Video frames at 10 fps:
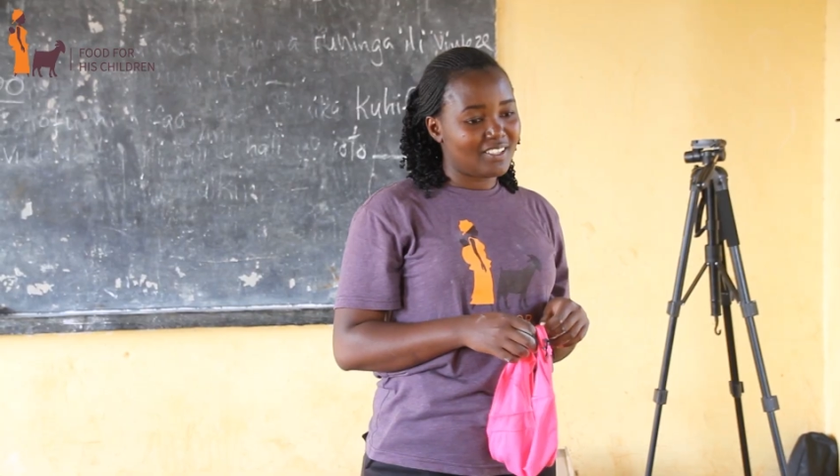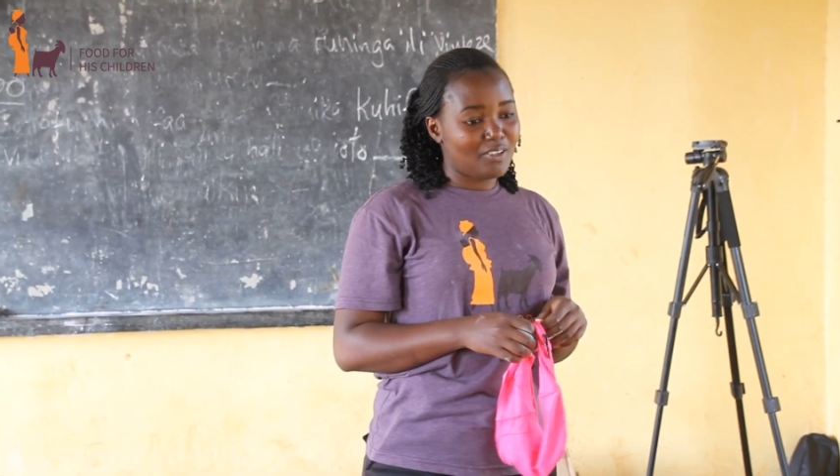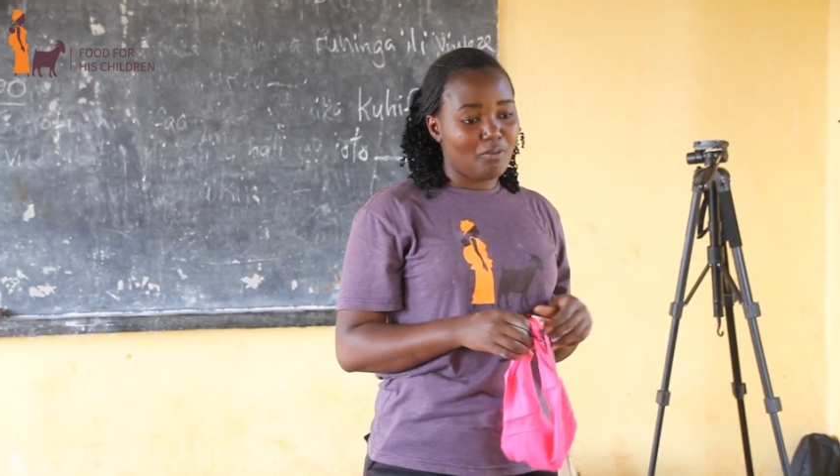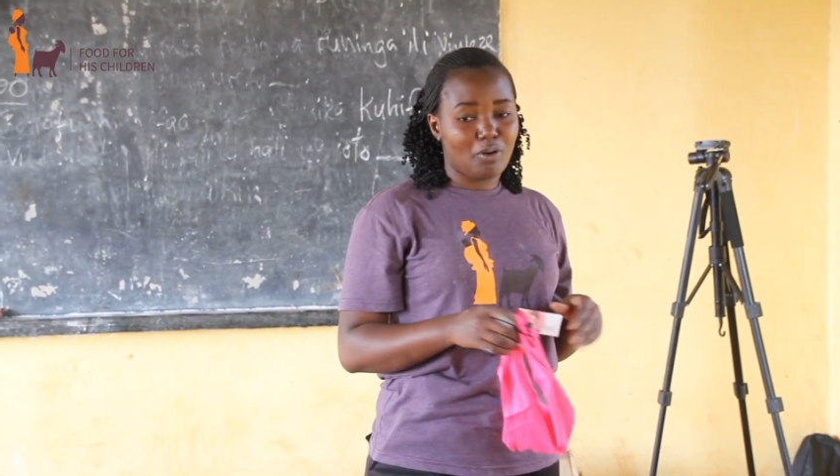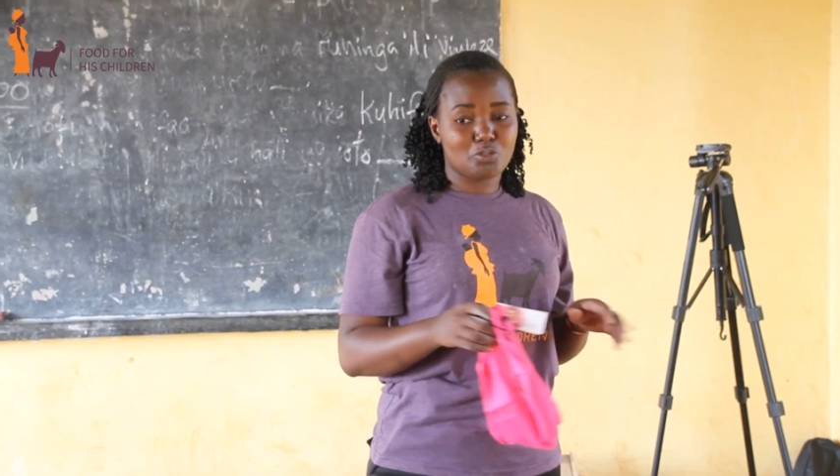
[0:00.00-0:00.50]

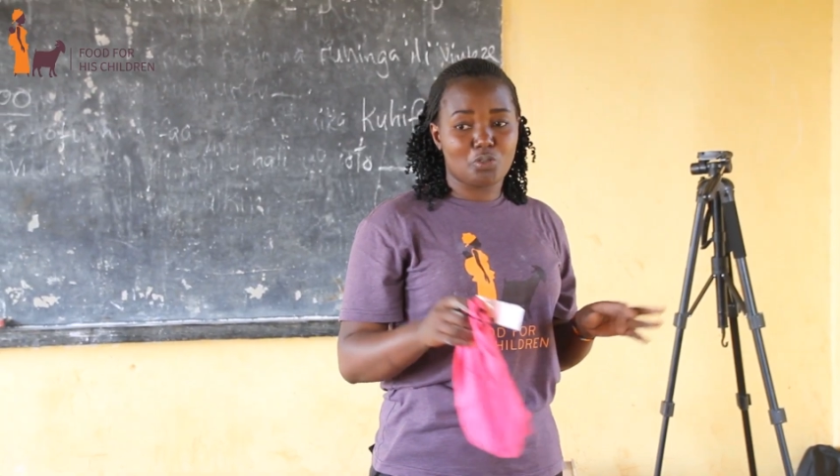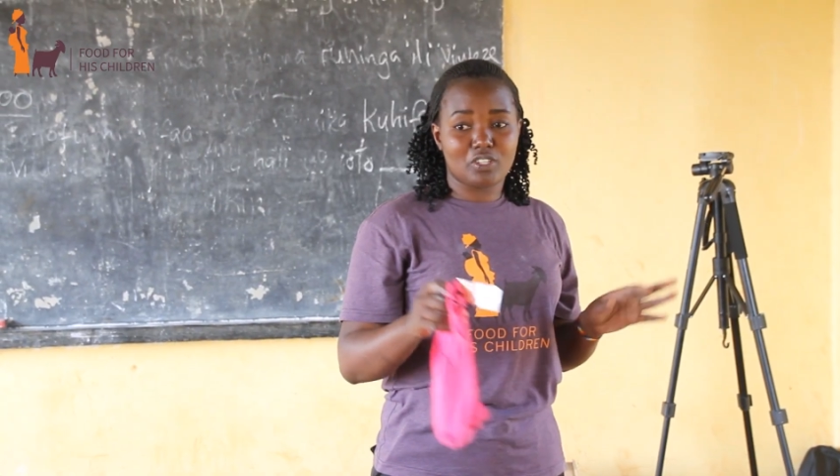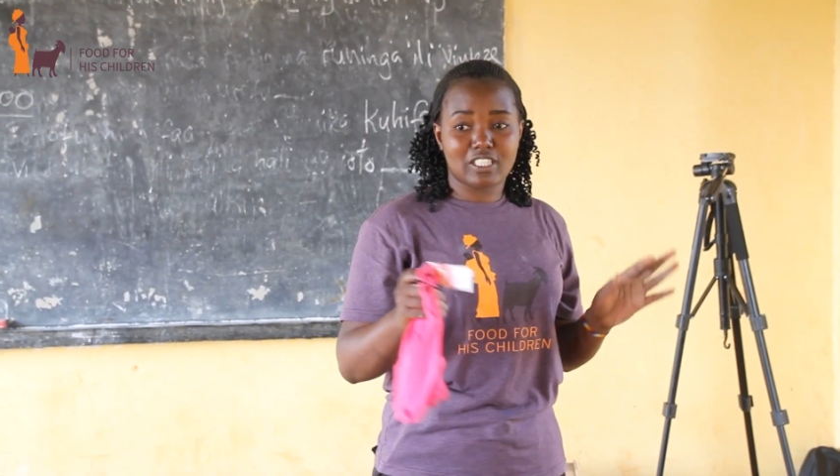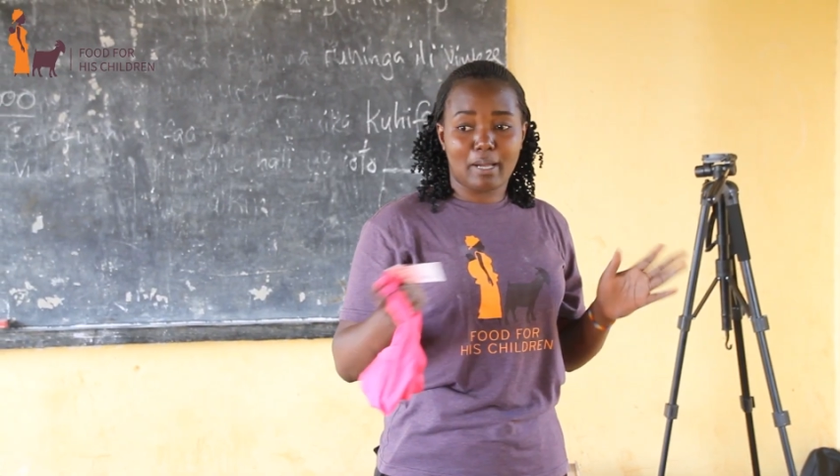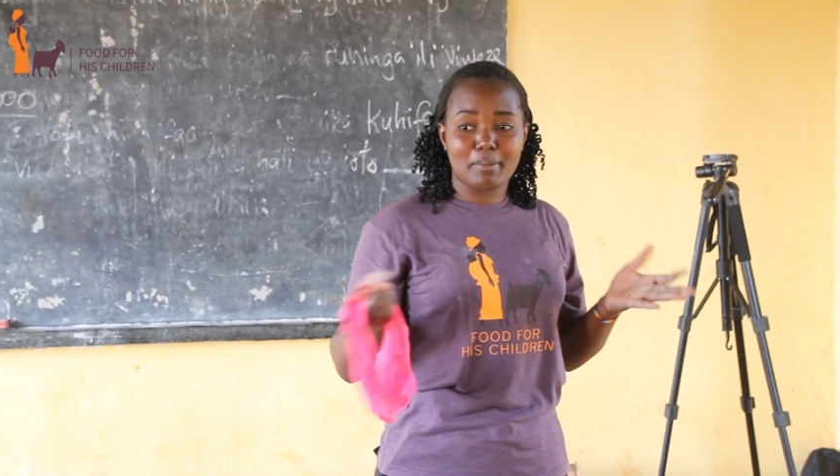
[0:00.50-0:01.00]
girls at
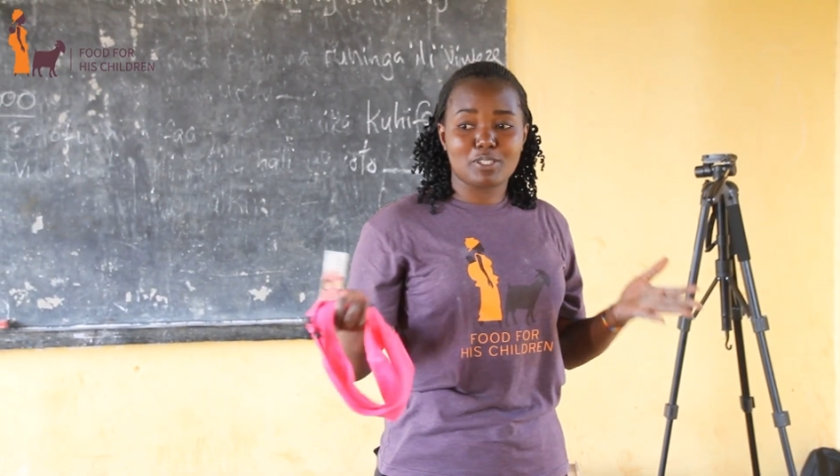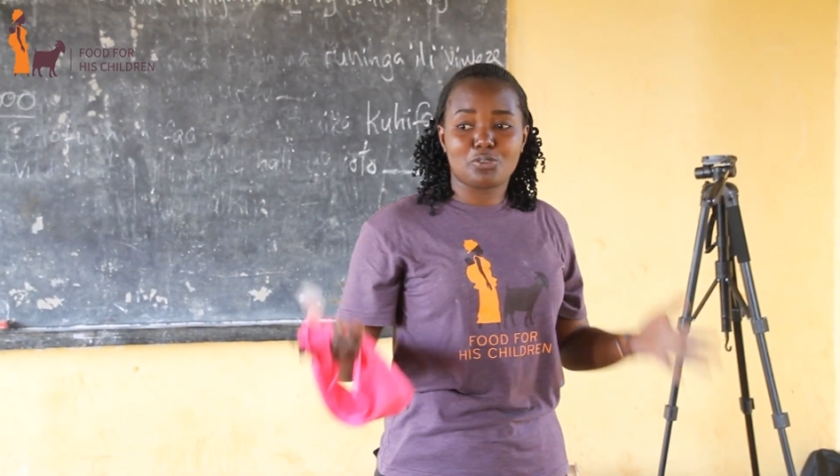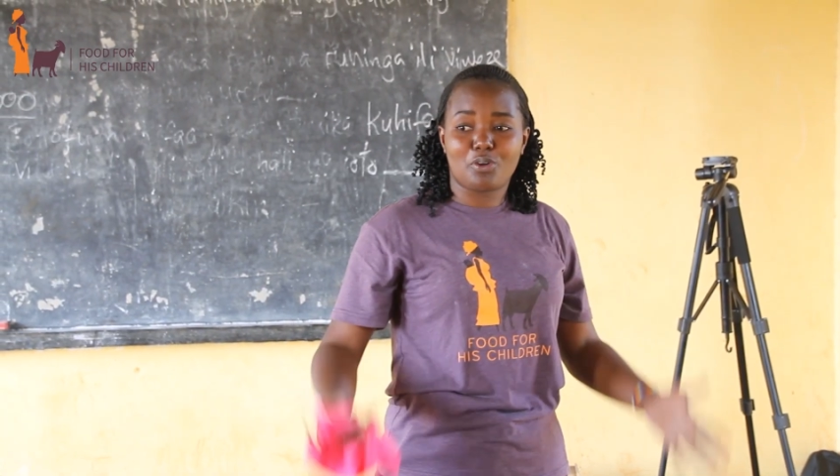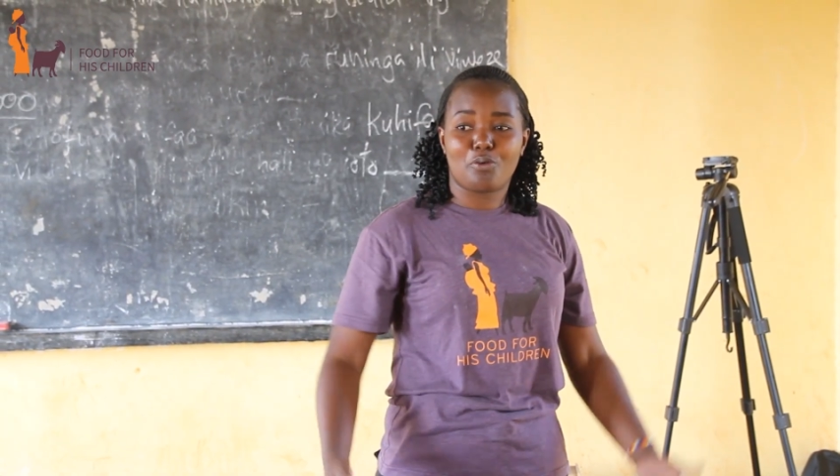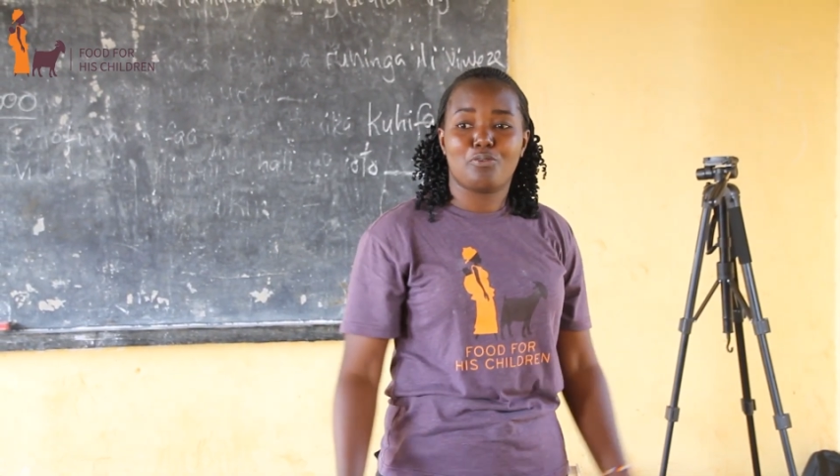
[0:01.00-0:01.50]
school,
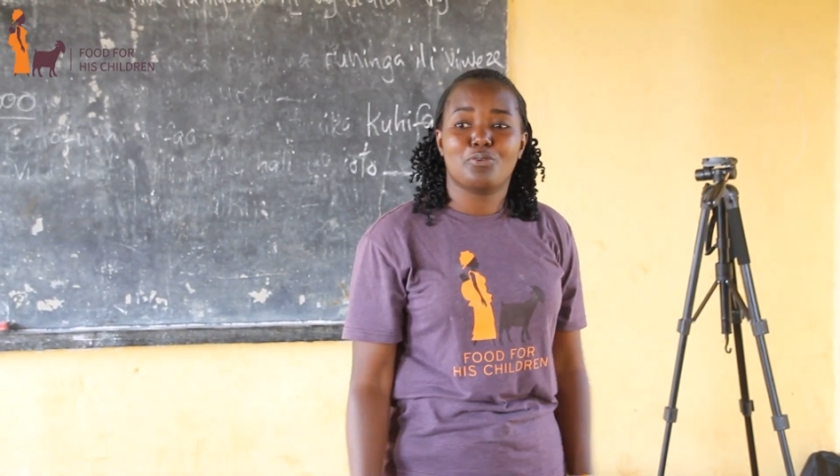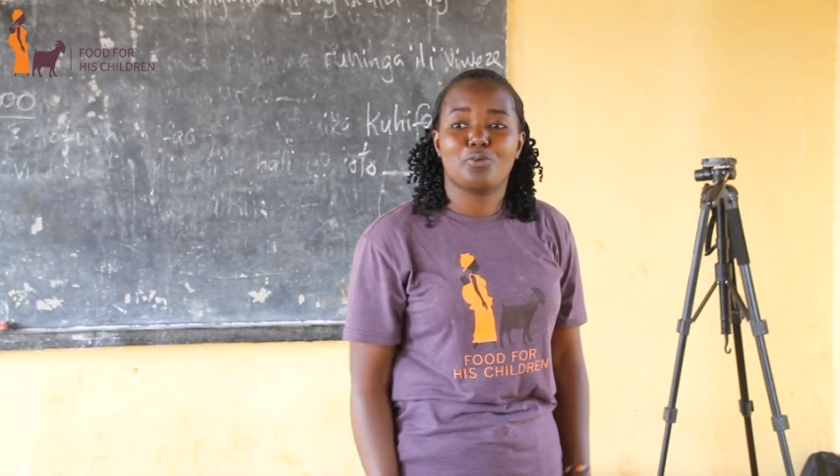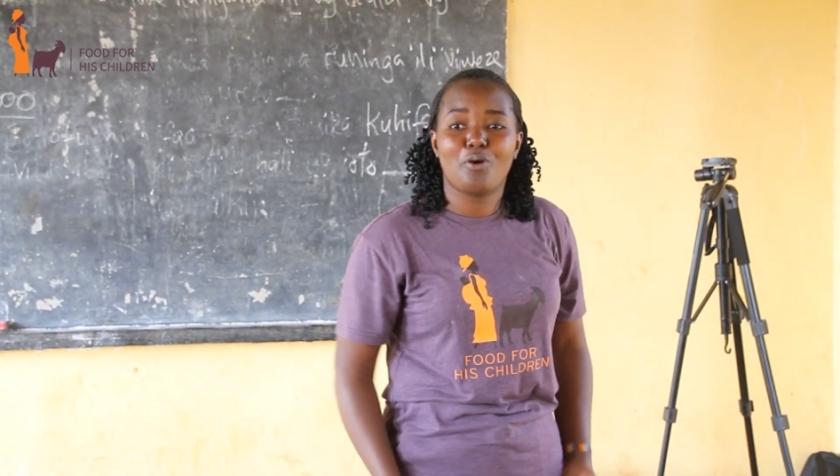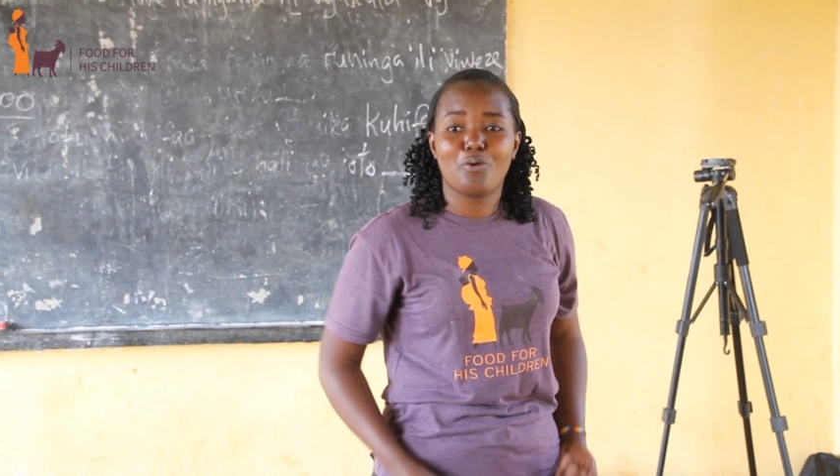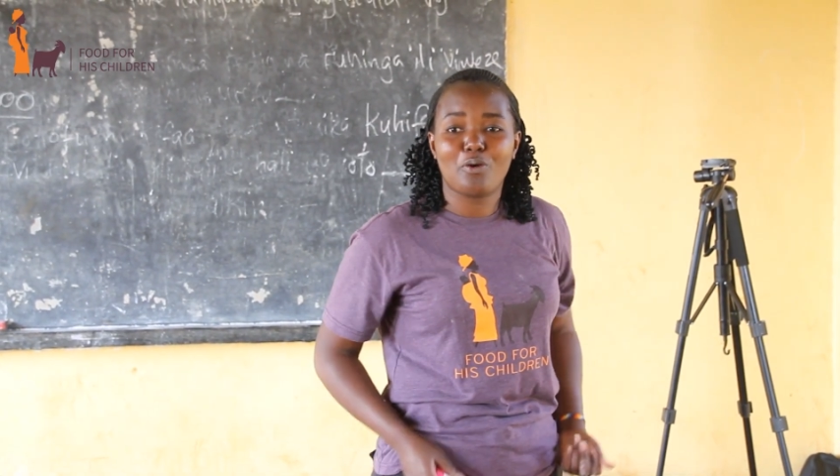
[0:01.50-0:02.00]

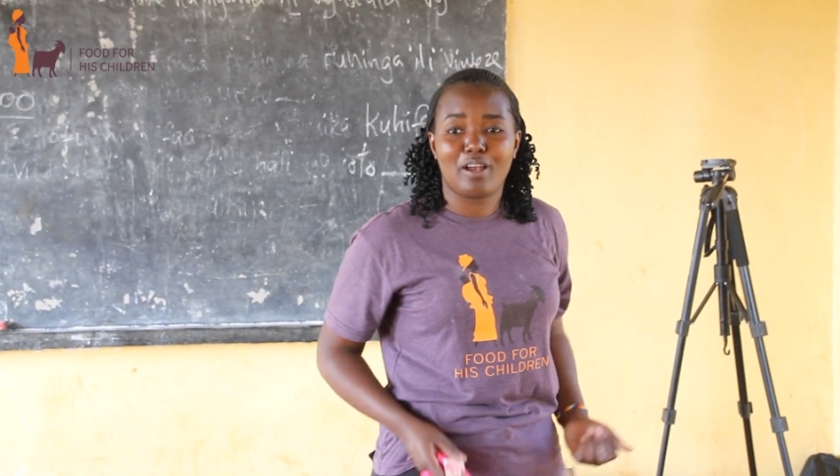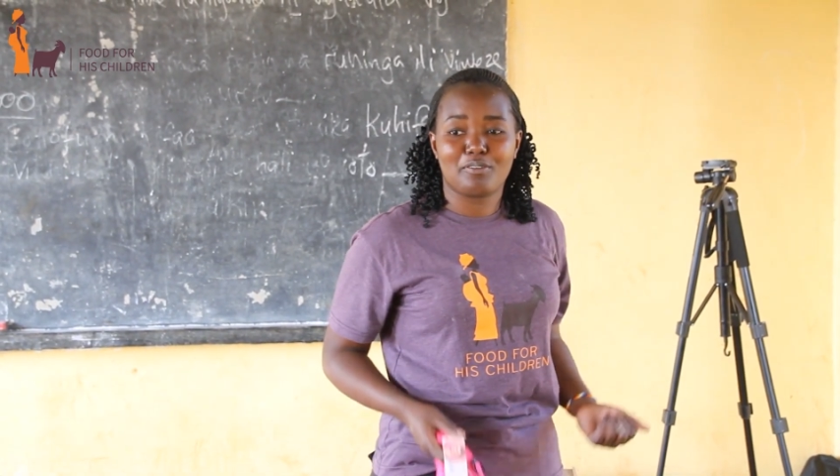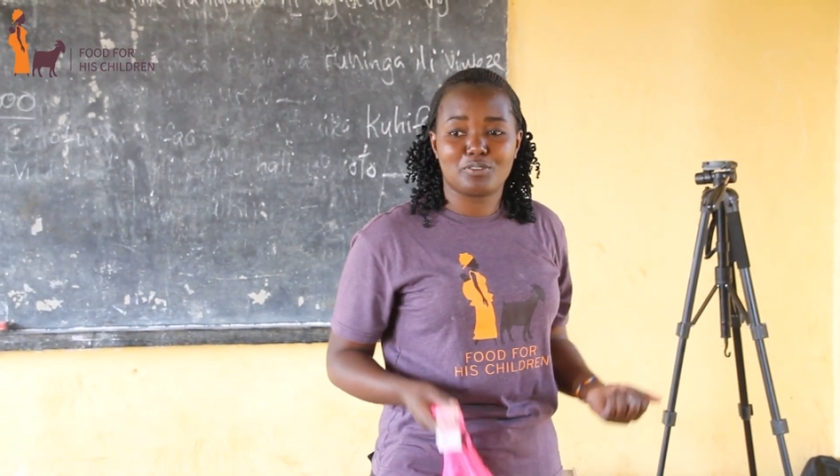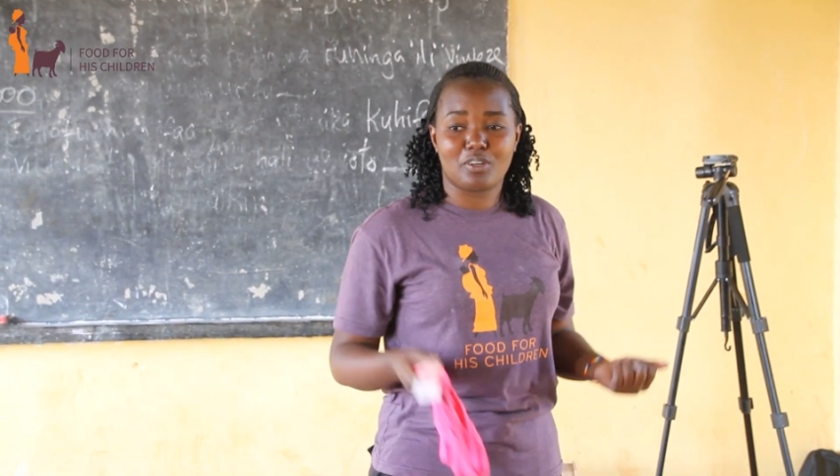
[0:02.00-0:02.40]
to control